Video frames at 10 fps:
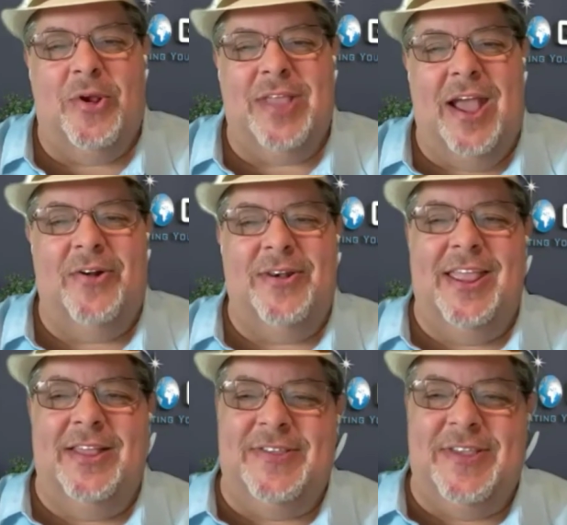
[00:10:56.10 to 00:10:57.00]
worked out.
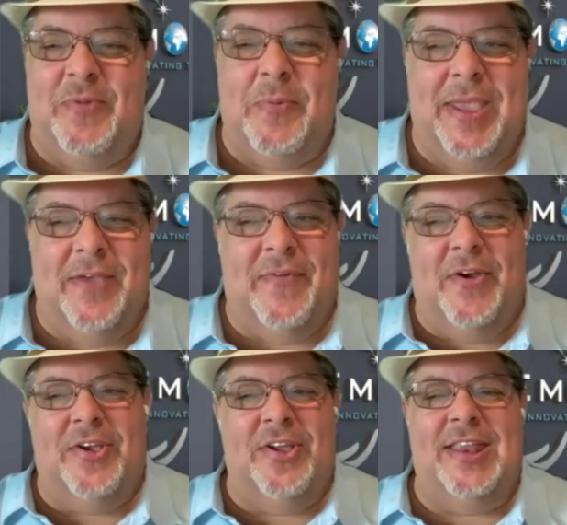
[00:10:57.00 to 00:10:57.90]
It seemed to be a
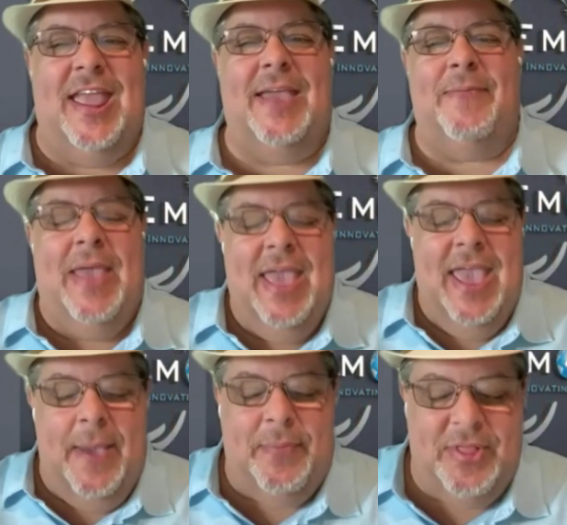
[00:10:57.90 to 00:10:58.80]
very good name,
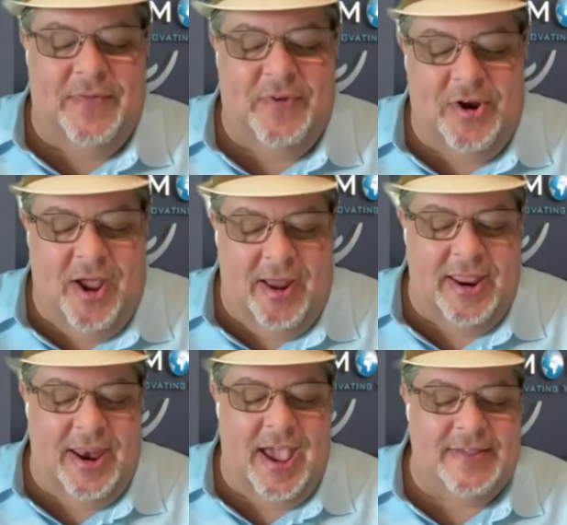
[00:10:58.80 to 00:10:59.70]
and believe it or not,
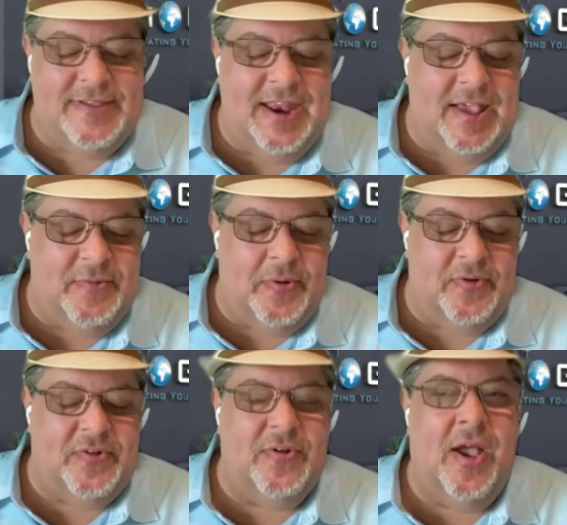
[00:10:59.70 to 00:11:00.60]
it has it has personal